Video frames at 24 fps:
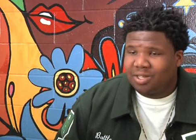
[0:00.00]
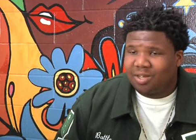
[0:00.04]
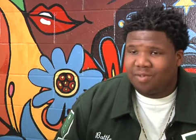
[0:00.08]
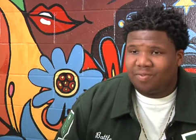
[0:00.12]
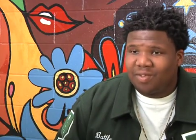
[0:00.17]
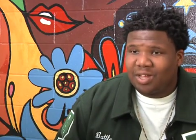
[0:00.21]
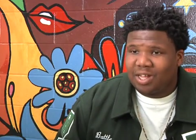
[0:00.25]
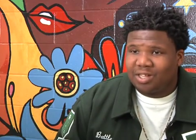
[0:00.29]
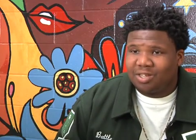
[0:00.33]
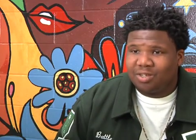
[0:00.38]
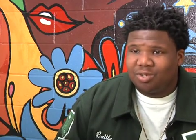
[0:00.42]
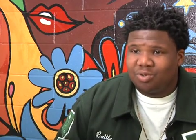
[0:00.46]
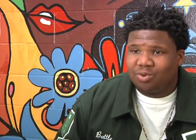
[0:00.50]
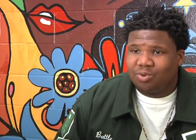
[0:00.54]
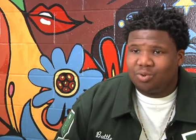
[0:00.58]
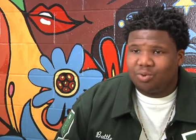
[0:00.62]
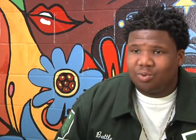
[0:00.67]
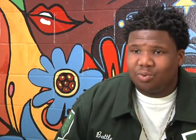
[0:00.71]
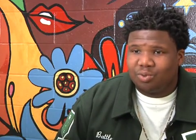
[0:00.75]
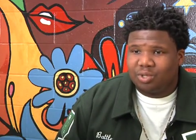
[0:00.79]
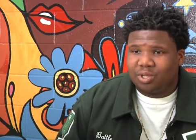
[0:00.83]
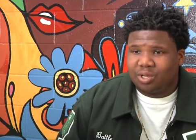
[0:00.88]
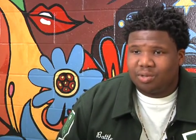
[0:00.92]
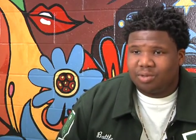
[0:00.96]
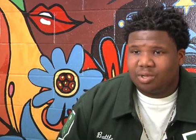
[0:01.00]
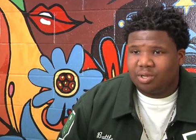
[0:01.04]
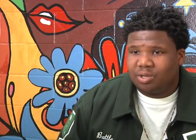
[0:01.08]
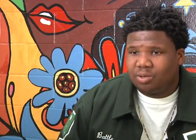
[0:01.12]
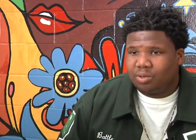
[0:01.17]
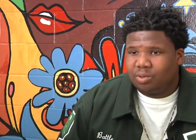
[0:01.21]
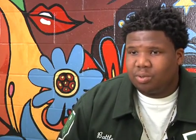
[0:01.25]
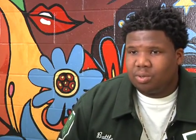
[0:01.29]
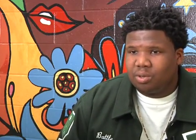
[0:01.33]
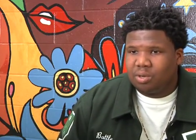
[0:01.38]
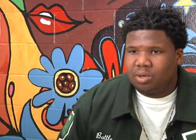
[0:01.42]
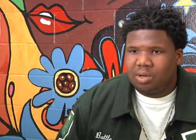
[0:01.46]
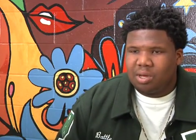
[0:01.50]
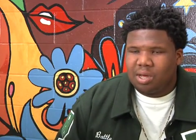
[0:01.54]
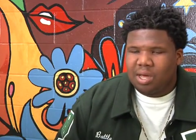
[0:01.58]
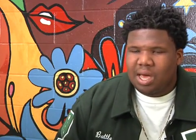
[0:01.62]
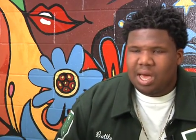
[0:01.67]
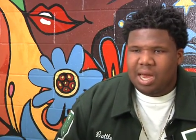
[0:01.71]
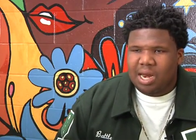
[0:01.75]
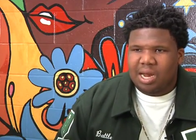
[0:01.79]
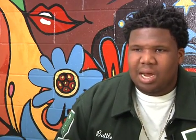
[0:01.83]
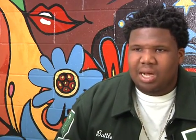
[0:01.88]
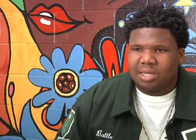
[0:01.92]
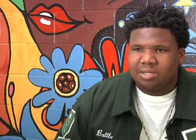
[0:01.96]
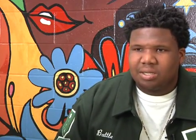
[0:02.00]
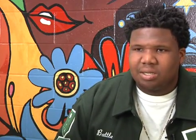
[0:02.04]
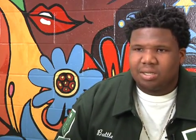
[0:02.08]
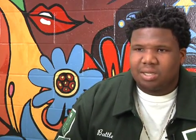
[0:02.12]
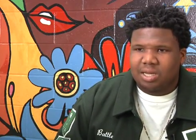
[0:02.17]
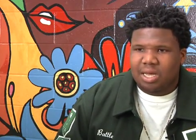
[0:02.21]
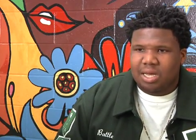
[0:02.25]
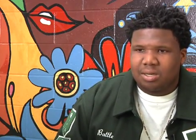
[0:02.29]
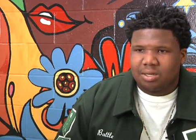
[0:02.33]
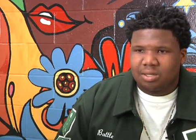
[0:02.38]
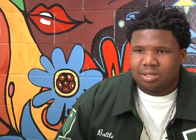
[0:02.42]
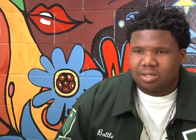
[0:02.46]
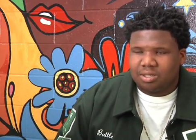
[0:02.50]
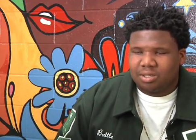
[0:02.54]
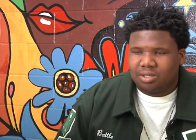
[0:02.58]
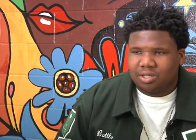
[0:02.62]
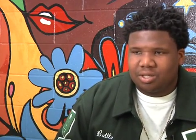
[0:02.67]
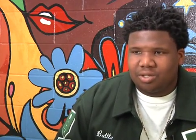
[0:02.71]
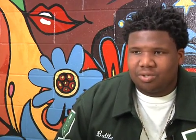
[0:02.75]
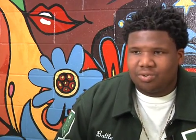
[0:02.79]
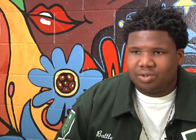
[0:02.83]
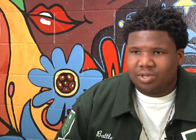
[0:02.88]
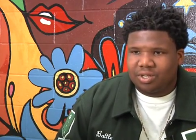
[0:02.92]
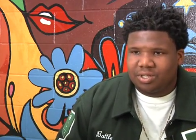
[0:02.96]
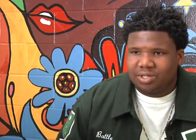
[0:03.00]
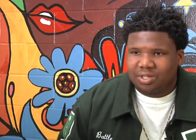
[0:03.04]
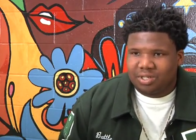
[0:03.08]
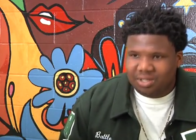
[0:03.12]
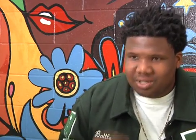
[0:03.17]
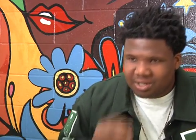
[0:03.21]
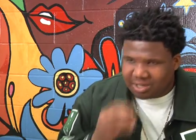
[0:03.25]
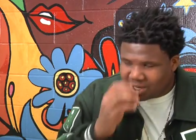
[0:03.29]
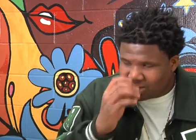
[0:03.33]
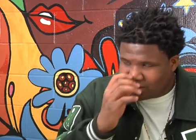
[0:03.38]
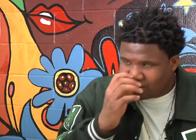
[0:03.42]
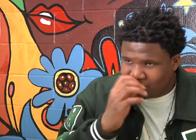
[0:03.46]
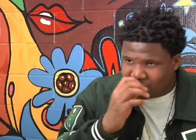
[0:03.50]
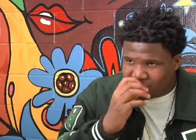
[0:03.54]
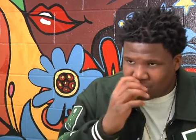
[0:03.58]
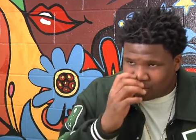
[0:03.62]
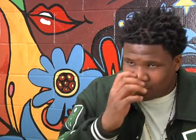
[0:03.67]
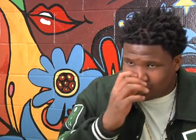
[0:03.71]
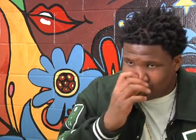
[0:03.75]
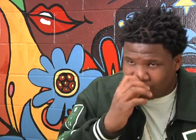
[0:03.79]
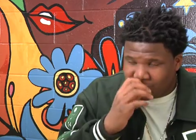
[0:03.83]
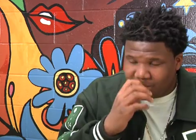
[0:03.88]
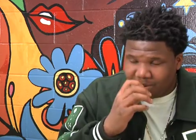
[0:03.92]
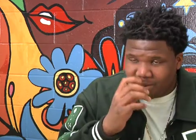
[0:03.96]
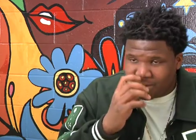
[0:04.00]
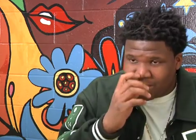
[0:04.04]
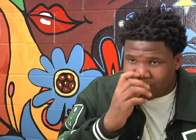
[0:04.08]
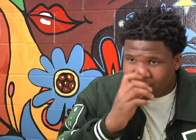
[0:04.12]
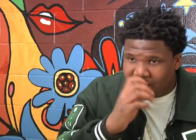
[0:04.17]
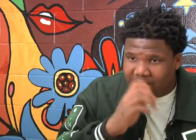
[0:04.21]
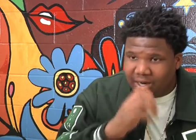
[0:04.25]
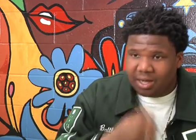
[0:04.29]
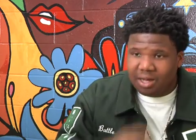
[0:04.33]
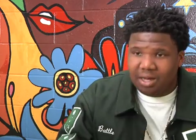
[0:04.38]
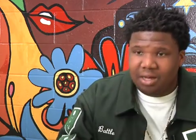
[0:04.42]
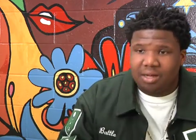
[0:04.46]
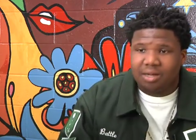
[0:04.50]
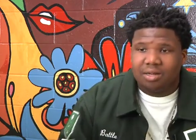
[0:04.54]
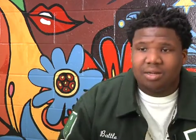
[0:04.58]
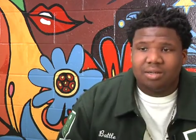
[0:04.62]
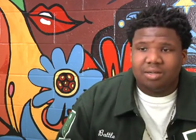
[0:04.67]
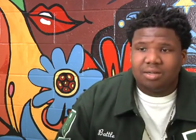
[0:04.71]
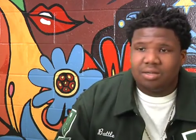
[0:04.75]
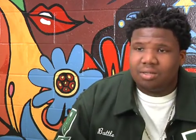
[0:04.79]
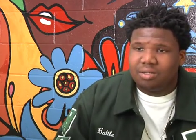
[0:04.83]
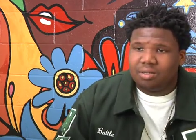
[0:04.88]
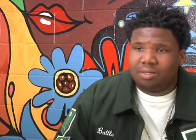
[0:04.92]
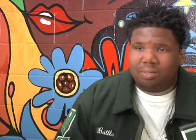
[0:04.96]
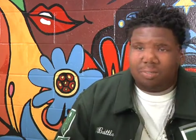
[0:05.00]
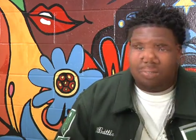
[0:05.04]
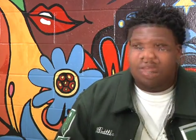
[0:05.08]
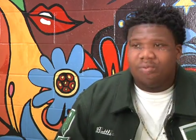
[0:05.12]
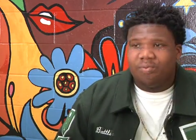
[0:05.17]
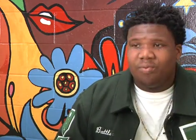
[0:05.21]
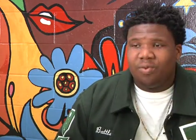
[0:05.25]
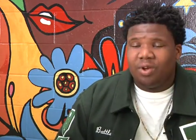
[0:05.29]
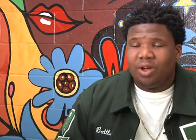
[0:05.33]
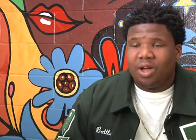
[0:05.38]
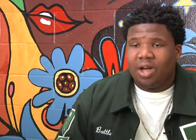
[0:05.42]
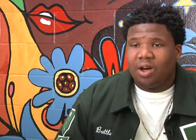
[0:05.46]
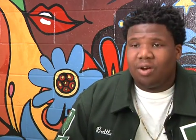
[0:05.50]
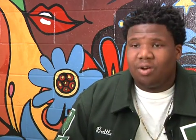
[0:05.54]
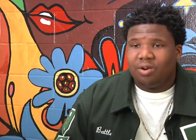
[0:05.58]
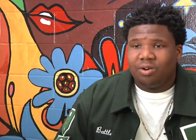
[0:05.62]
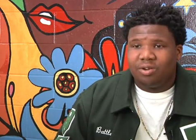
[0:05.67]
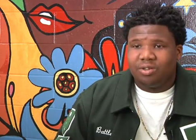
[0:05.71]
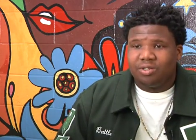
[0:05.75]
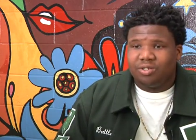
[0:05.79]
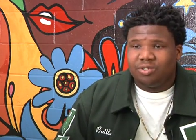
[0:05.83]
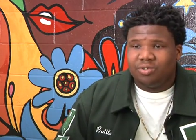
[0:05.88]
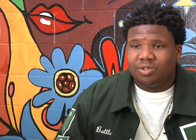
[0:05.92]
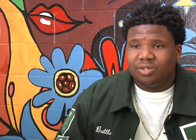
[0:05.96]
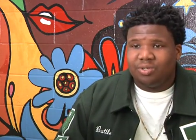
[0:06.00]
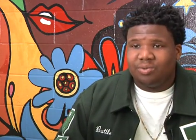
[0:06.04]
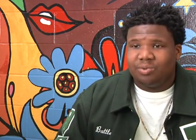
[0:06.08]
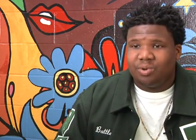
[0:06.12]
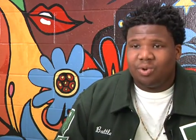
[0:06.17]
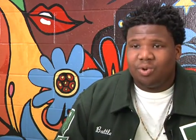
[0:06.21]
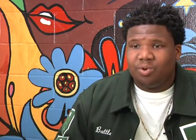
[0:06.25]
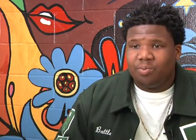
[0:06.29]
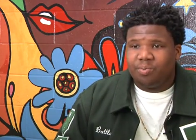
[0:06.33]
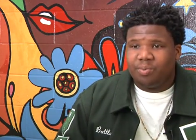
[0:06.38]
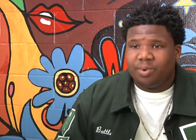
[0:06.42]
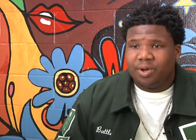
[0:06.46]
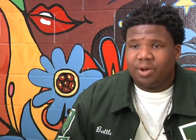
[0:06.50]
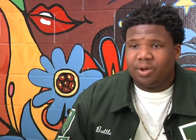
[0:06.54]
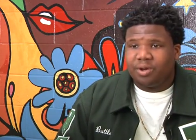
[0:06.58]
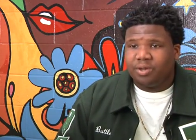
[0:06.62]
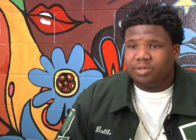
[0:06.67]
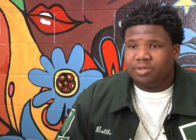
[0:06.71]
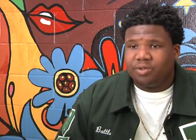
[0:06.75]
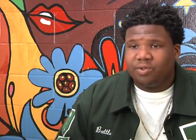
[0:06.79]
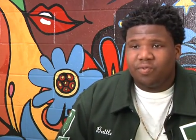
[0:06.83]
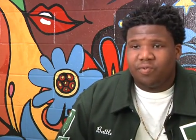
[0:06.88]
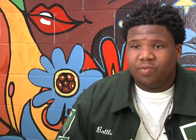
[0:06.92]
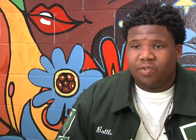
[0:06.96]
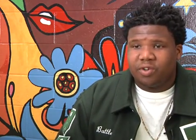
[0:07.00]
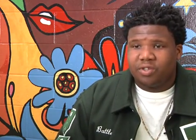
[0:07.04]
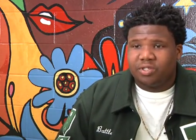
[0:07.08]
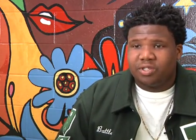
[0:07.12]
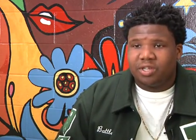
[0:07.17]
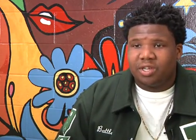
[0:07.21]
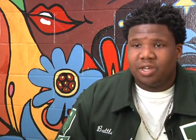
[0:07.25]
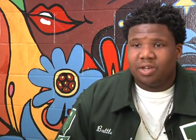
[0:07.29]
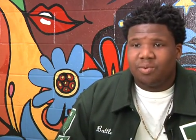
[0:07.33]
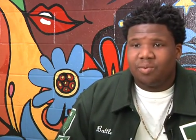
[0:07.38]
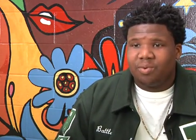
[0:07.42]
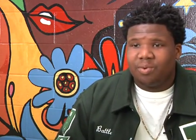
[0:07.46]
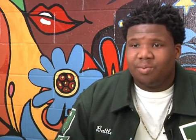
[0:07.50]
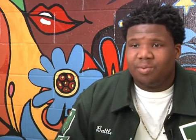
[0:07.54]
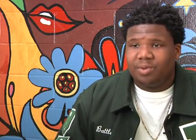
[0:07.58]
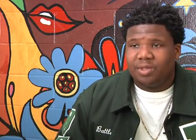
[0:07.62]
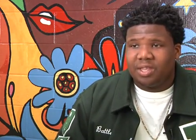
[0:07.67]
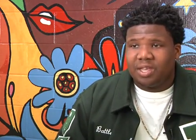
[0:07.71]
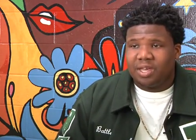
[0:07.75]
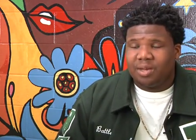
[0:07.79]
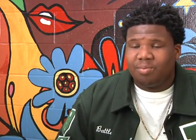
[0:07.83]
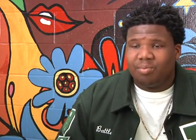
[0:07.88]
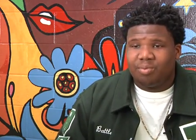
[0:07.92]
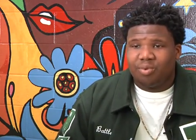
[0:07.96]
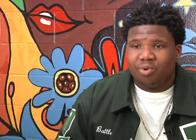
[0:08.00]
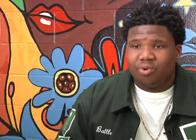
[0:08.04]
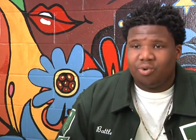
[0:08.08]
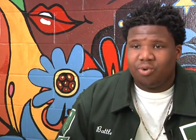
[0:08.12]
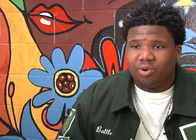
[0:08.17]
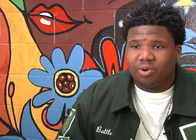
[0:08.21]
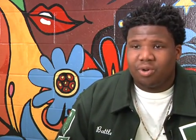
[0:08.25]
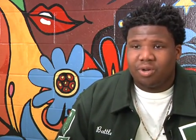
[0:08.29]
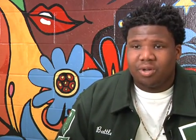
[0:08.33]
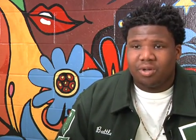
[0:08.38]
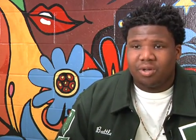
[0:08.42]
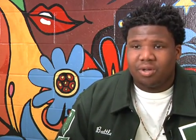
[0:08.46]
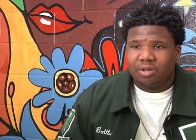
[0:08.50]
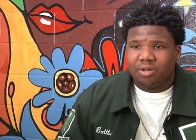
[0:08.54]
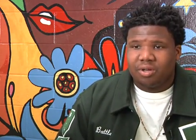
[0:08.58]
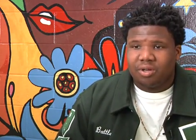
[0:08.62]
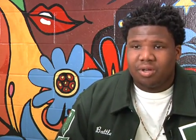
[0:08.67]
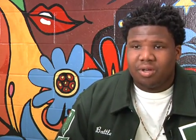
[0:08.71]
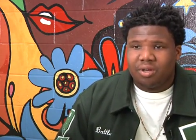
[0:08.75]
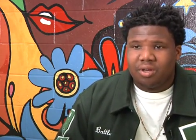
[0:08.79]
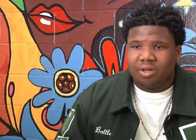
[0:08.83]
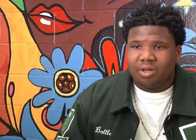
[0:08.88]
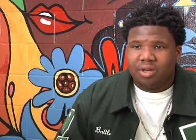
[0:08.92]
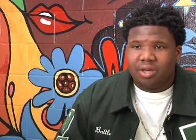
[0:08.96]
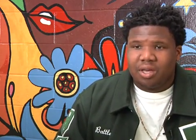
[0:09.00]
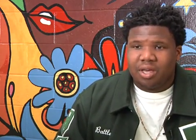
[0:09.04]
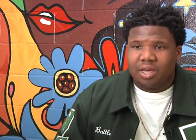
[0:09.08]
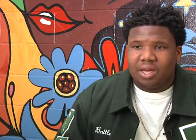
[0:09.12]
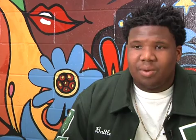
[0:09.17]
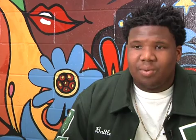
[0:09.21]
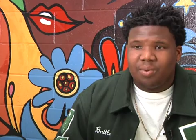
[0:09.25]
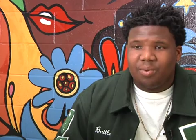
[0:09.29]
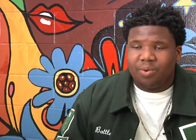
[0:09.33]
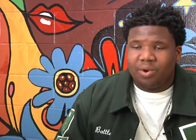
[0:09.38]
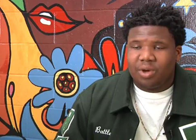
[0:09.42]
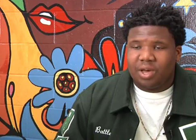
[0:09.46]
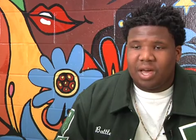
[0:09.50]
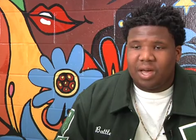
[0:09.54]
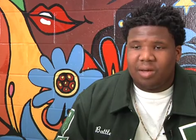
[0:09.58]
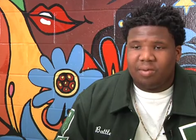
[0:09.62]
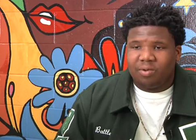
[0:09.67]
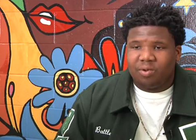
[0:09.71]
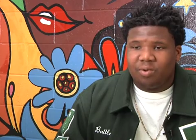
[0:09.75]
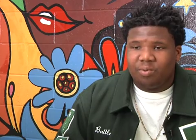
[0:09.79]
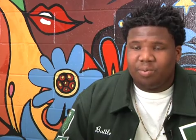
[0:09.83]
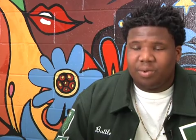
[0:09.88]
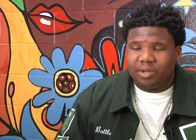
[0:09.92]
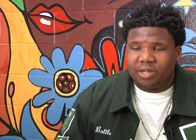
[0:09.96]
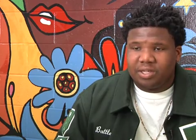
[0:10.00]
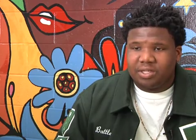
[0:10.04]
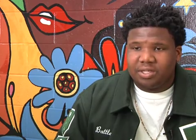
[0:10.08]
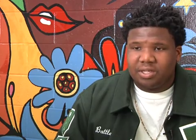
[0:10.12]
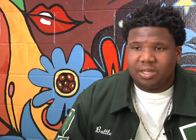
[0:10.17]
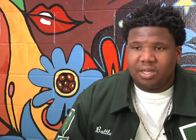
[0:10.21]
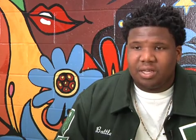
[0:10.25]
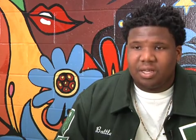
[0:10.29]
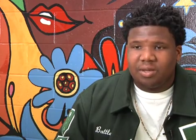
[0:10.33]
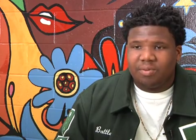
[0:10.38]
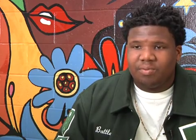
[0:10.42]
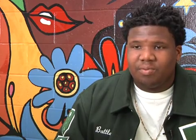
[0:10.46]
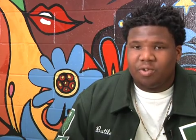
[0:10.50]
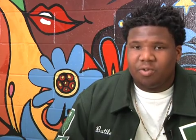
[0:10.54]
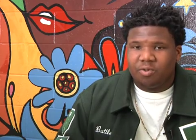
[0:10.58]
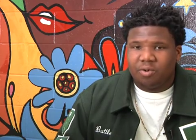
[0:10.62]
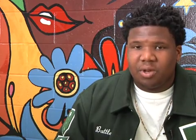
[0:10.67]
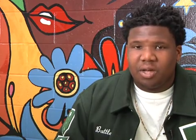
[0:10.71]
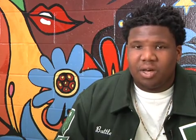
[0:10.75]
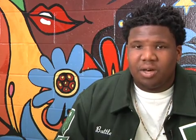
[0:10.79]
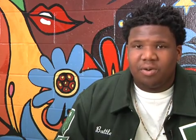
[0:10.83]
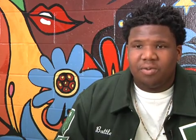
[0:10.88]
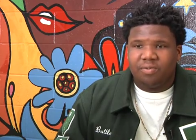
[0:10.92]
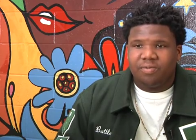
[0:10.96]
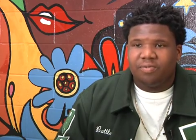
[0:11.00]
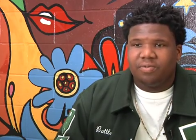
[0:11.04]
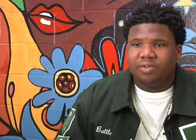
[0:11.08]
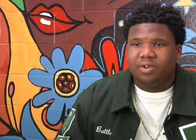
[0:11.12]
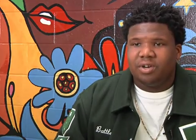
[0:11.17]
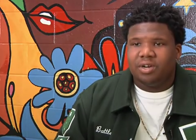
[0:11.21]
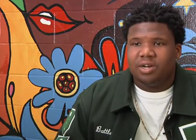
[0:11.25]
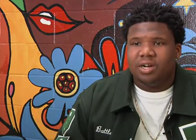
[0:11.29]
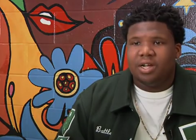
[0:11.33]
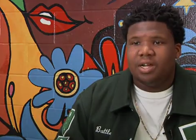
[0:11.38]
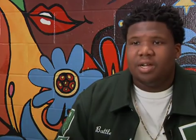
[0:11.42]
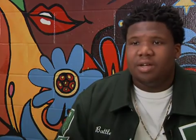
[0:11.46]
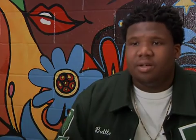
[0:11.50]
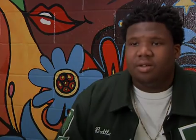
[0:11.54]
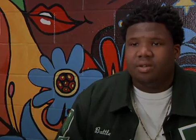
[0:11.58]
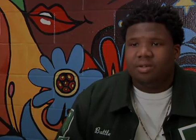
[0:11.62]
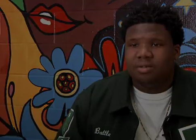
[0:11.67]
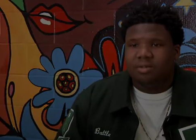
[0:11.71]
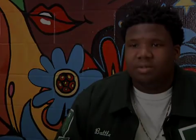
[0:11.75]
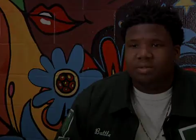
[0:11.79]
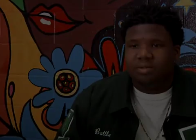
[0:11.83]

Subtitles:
stuff not to do and stuff to do. And I took that into consideration because I used to always get mad a lot. If we were out in the streets with no parents, no foster care, we'd be dead broke. And we wouldn't have no place to live, no love, none of that.